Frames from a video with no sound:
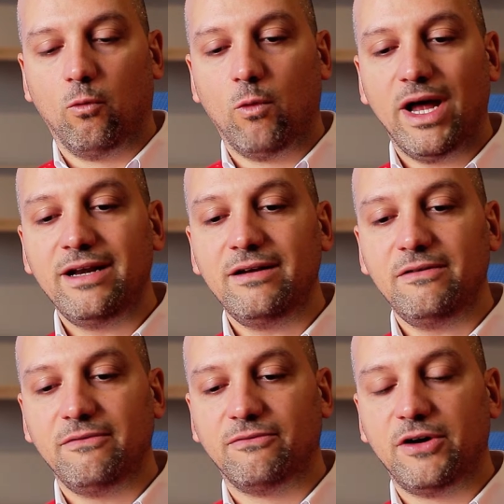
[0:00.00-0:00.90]

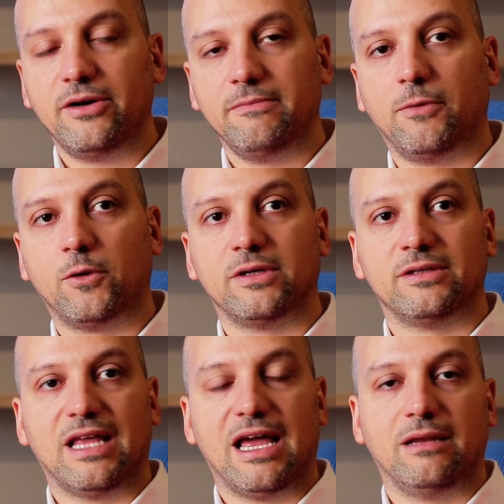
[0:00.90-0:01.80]
one very
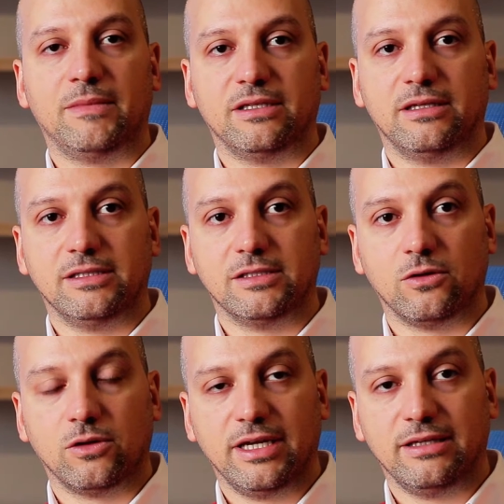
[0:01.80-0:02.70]
important element that
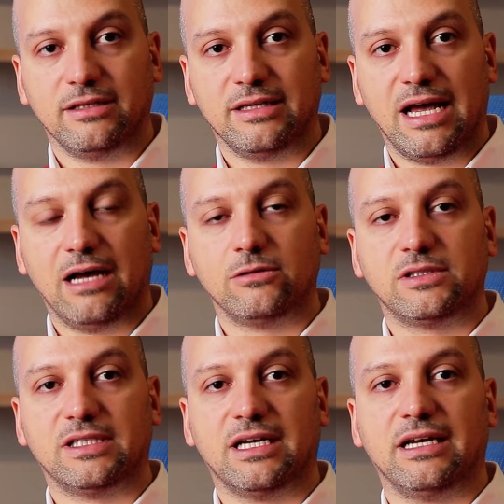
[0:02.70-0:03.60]
is located
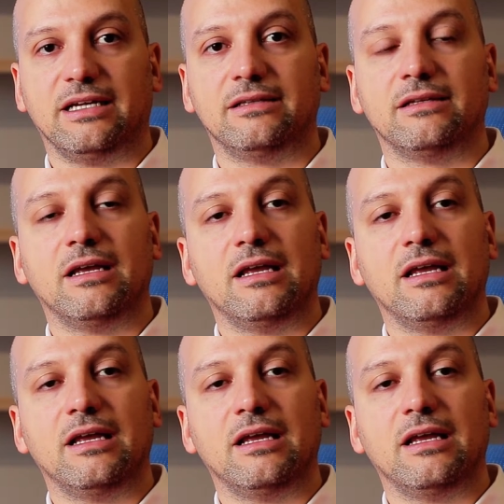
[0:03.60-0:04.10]
outside